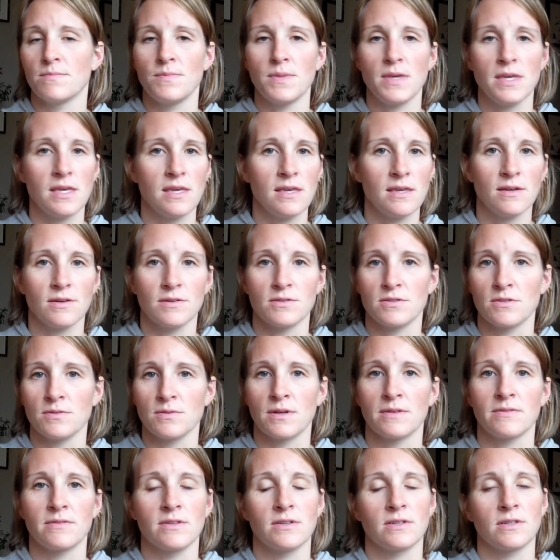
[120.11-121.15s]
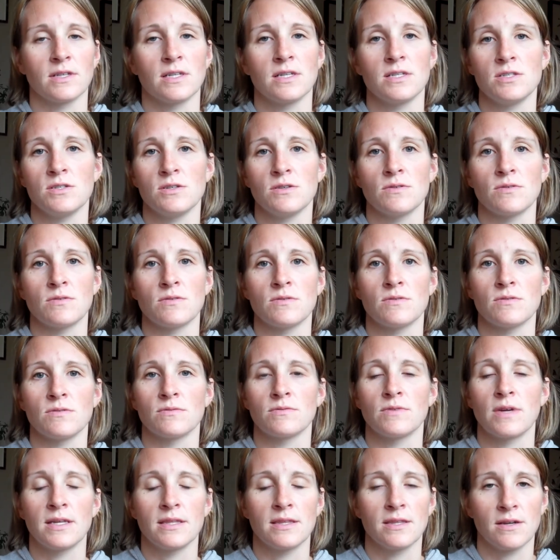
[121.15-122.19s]
pee or do whatever they're going to do
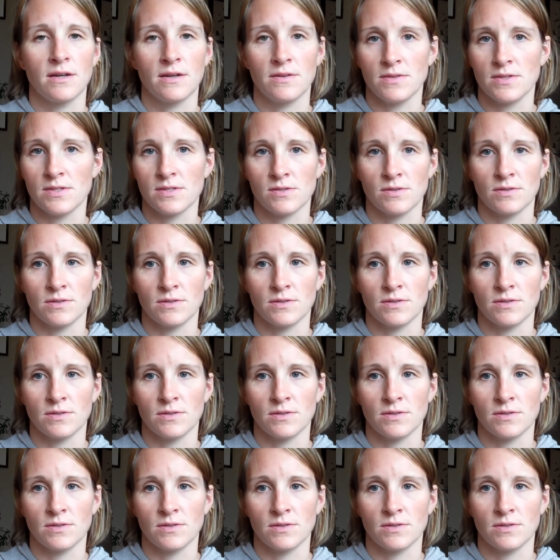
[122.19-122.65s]
right there on this